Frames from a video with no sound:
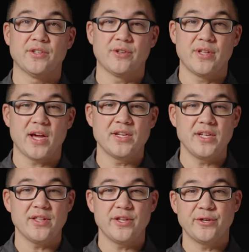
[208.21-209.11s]
And so the
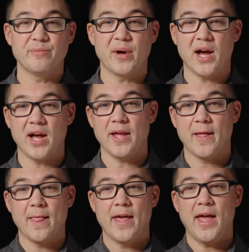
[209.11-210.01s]
idea that you'd buy
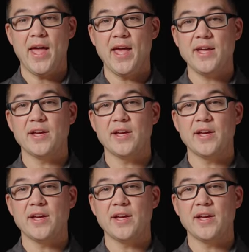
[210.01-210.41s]
a